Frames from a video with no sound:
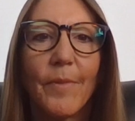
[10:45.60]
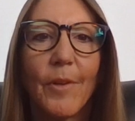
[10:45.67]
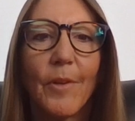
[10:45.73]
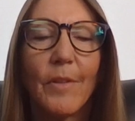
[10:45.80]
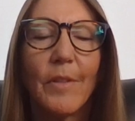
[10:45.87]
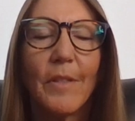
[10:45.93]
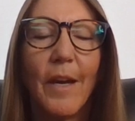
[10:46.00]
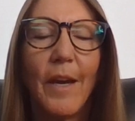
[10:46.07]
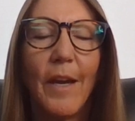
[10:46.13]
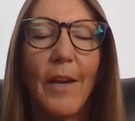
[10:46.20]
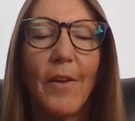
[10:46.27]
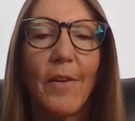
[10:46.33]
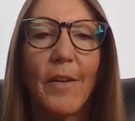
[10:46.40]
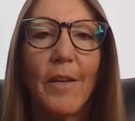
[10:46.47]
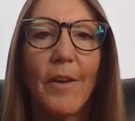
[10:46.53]
They're
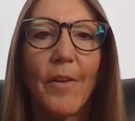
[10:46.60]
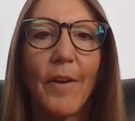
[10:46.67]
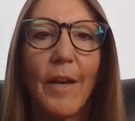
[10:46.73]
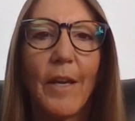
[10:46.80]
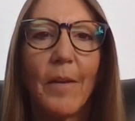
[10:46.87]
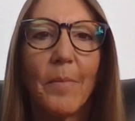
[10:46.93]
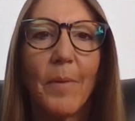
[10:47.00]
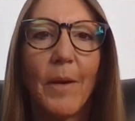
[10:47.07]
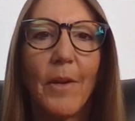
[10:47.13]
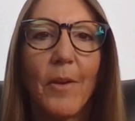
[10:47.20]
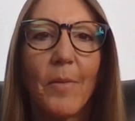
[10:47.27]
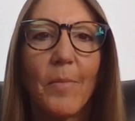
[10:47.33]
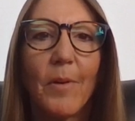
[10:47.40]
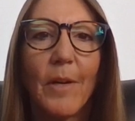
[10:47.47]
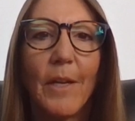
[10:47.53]
entirely created by
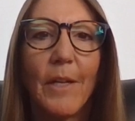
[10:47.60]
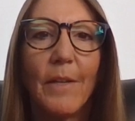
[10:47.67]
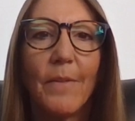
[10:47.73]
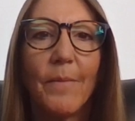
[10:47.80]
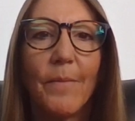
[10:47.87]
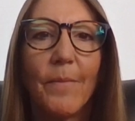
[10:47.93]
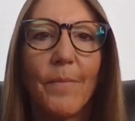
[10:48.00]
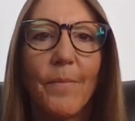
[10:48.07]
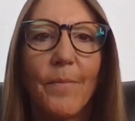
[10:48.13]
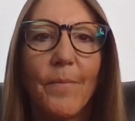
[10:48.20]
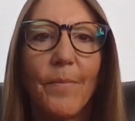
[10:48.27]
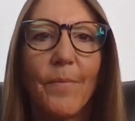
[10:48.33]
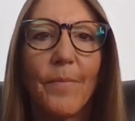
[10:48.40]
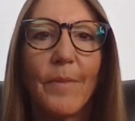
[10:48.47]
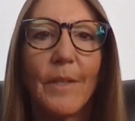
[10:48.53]
your brain.
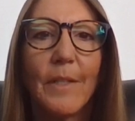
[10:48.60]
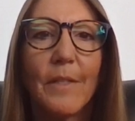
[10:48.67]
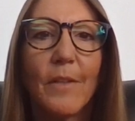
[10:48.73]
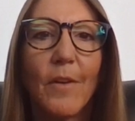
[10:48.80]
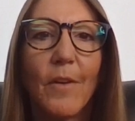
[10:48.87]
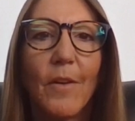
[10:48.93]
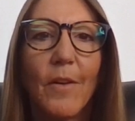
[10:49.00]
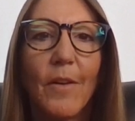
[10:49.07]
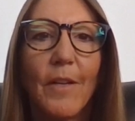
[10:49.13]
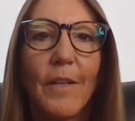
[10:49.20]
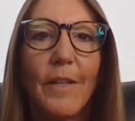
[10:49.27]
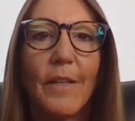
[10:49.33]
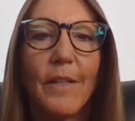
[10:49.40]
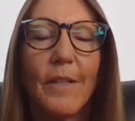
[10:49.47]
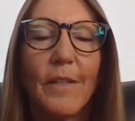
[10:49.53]
That's all
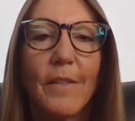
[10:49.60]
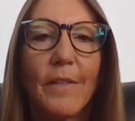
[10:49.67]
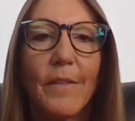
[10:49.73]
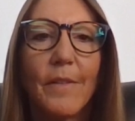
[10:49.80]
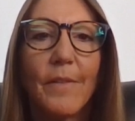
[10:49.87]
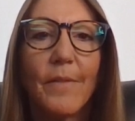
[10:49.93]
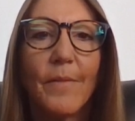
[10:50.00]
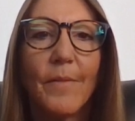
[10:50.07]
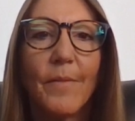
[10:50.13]
it is.